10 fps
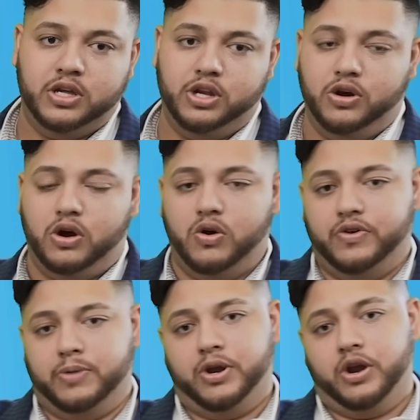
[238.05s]

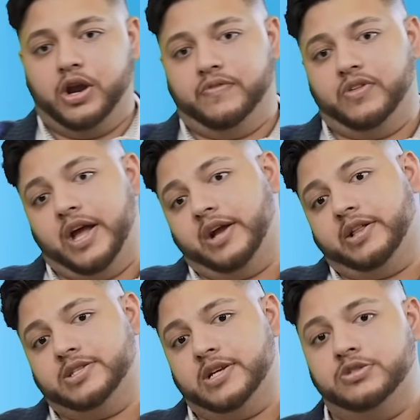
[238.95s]
over the period of
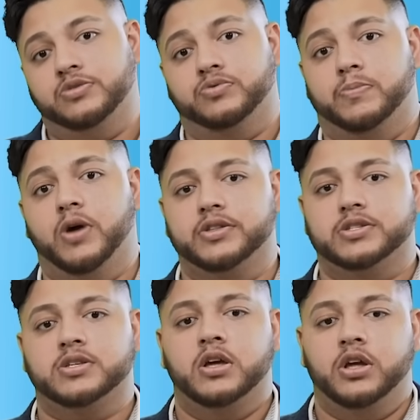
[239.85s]
let's say 2-3
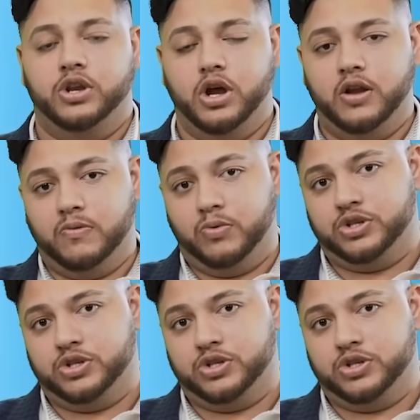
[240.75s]
months. None of them will